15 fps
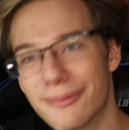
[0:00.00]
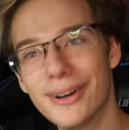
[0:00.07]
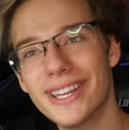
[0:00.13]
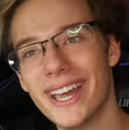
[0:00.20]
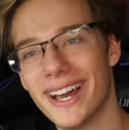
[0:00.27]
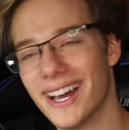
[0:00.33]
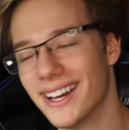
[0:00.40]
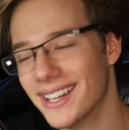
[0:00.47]
But
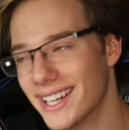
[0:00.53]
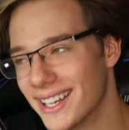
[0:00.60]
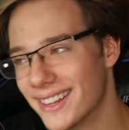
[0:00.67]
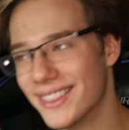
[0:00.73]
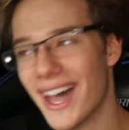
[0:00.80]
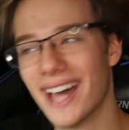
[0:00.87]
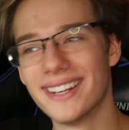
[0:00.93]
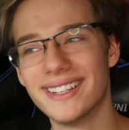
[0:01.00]
yeah,
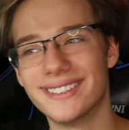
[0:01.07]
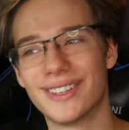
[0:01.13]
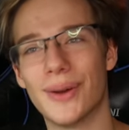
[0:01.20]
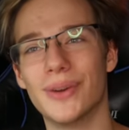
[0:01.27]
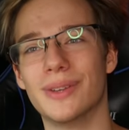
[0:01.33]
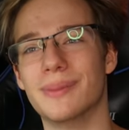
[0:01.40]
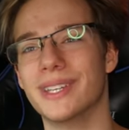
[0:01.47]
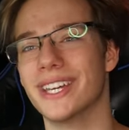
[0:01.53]
that is
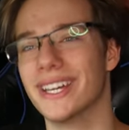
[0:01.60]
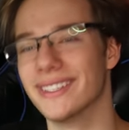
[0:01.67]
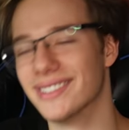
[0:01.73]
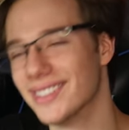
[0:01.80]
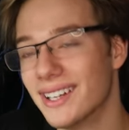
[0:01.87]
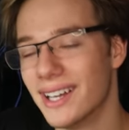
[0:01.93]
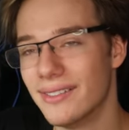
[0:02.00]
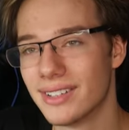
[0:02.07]
going to be
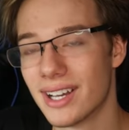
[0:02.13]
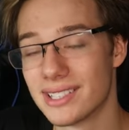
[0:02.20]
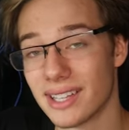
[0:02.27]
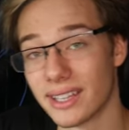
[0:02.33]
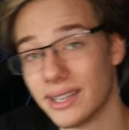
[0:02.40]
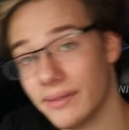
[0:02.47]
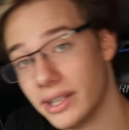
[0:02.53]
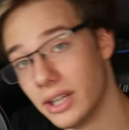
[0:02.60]
it. If you guys
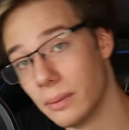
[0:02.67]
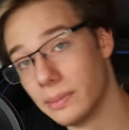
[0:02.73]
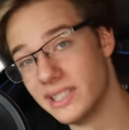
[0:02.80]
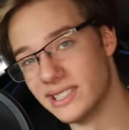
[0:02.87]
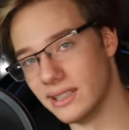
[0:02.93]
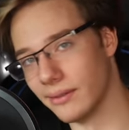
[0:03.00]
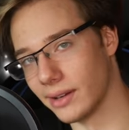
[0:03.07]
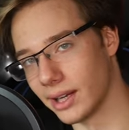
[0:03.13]
liked the video,
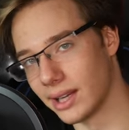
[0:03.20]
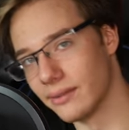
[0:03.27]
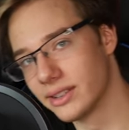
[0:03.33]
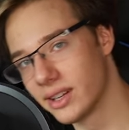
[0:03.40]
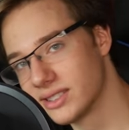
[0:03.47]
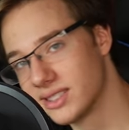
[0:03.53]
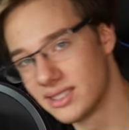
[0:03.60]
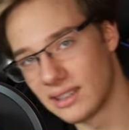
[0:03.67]
please leave a like. If you
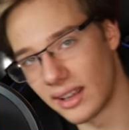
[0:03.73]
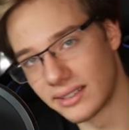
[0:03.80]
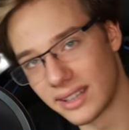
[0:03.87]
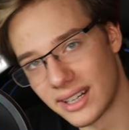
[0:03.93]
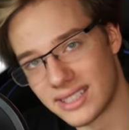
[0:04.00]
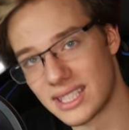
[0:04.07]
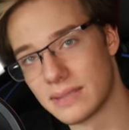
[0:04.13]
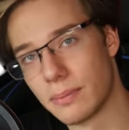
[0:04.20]
guys disliked it,
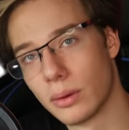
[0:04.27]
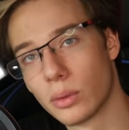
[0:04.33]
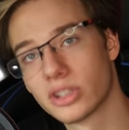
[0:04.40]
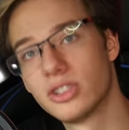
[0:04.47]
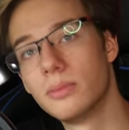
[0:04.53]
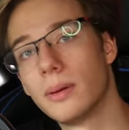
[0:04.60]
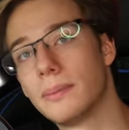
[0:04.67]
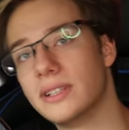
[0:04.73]
I guess this button works
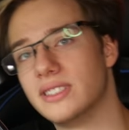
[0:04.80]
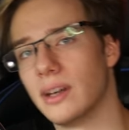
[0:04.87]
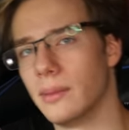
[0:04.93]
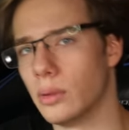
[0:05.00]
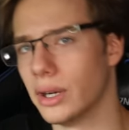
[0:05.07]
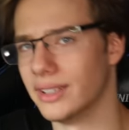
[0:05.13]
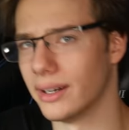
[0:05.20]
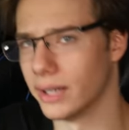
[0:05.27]
too, but please tell
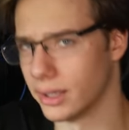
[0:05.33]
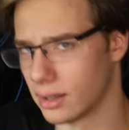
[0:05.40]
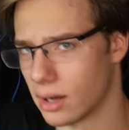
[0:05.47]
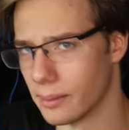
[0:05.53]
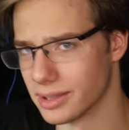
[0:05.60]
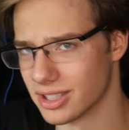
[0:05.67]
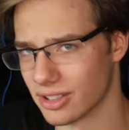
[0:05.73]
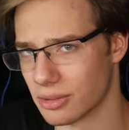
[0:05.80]
me why down in the
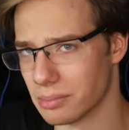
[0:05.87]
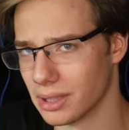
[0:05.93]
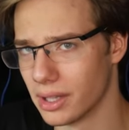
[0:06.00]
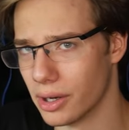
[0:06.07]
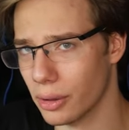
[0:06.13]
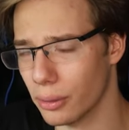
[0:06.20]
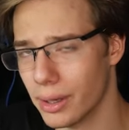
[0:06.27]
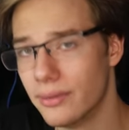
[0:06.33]
comment section
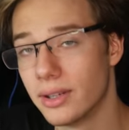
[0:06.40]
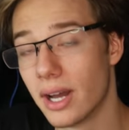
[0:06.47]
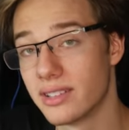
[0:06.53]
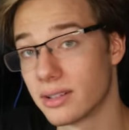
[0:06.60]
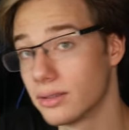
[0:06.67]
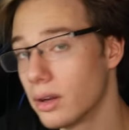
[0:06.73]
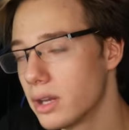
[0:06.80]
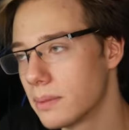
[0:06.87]
below. If you guys
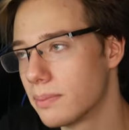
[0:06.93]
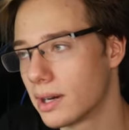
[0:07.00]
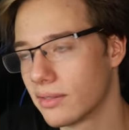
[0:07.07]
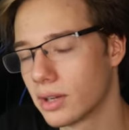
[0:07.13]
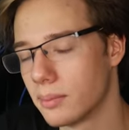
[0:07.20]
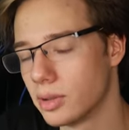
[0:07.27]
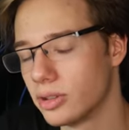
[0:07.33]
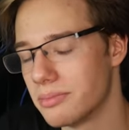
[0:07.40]
are not yet part of
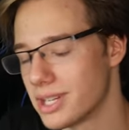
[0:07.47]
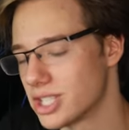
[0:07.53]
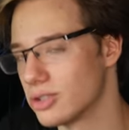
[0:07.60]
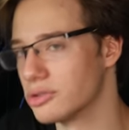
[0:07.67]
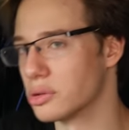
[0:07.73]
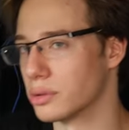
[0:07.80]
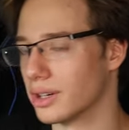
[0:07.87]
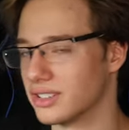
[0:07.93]
our community, make sure
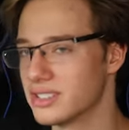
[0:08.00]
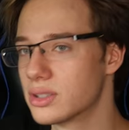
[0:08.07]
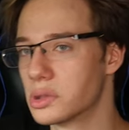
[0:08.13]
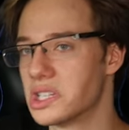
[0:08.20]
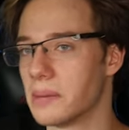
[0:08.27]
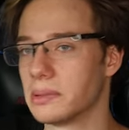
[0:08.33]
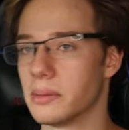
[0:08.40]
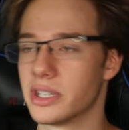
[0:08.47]
to join our
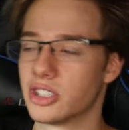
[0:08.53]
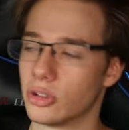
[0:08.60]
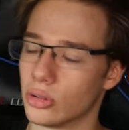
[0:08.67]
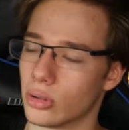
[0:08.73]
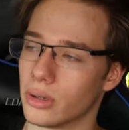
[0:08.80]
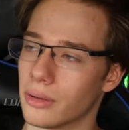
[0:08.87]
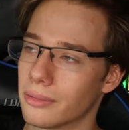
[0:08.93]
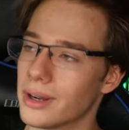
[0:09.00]
Discord down below, make sure to
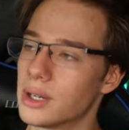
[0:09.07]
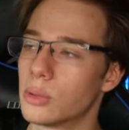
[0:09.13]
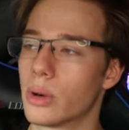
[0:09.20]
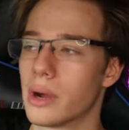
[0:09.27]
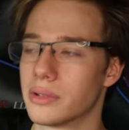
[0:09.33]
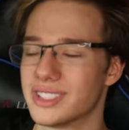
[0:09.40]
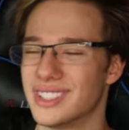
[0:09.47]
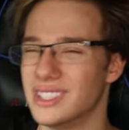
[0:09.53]
join our Reddit
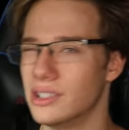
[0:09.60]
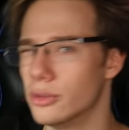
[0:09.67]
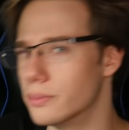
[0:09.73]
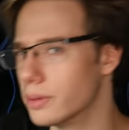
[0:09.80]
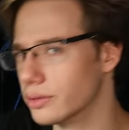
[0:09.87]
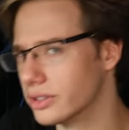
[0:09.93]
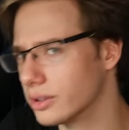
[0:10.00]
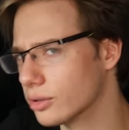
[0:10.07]
where I want to see you
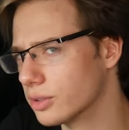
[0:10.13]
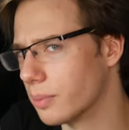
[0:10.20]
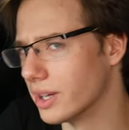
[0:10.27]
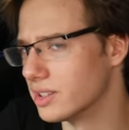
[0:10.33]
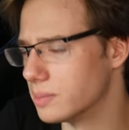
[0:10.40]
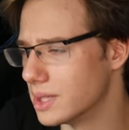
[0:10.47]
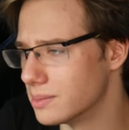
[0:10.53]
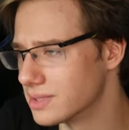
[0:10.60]
posting your
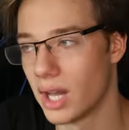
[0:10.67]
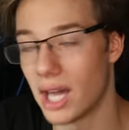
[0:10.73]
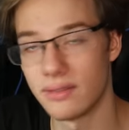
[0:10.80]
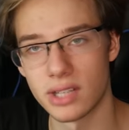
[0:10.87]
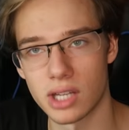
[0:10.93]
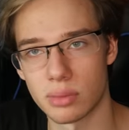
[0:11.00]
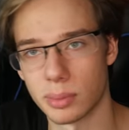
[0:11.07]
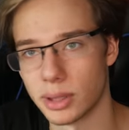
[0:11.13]
spice memes. And if
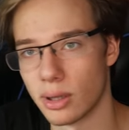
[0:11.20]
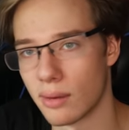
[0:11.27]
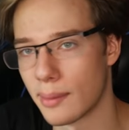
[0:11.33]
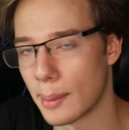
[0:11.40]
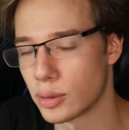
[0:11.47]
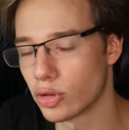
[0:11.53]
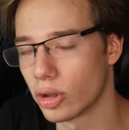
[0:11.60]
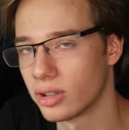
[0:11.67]
you guys want to know
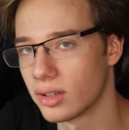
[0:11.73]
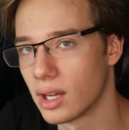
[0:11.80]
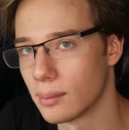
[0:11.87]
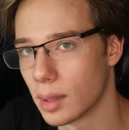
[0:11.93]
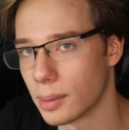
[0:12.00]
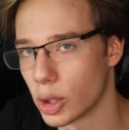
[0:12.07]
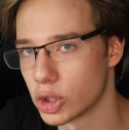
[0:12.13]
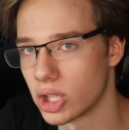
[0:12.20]
for future content
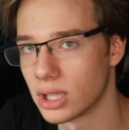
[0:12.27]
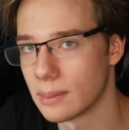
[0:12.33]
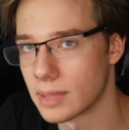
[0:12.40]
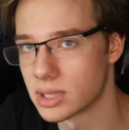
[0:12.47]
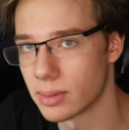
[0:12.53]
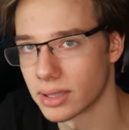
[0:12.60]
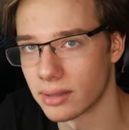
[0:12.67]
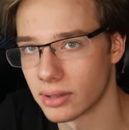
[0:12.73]
coming up on Shen,
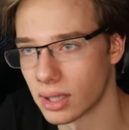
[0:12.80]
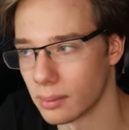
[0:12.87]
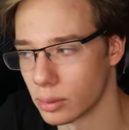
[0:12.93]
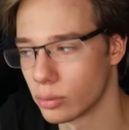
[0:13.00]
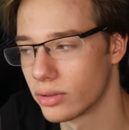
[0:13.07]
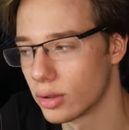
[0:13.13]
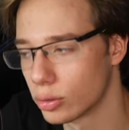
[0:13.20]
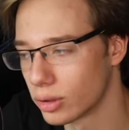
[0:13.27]
make sure to subscribe
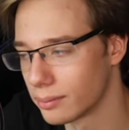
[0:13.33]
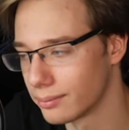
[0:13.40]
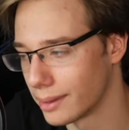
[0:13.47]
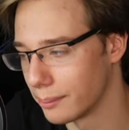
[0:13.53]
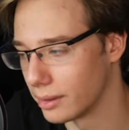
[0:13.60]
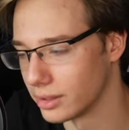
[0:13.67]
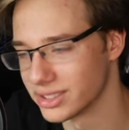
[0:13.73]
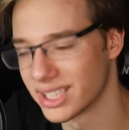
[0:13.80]
and with your
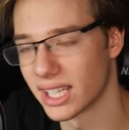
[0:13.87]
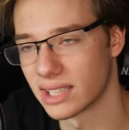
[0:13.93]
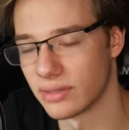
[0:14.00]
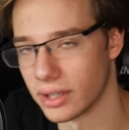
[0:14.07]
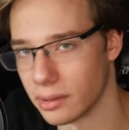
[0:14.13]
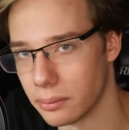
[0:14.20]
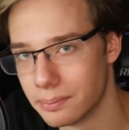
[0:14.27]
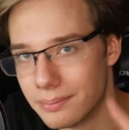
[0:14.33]
my bell and see you next
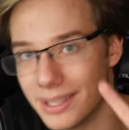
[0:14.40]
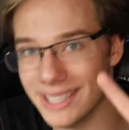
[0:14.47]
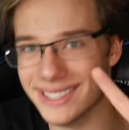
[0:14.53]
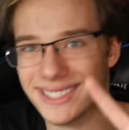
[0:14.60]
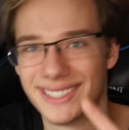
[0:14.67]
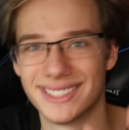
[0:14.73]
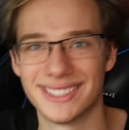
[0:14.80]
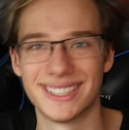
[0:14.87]
video.
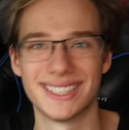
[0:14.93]
Peace.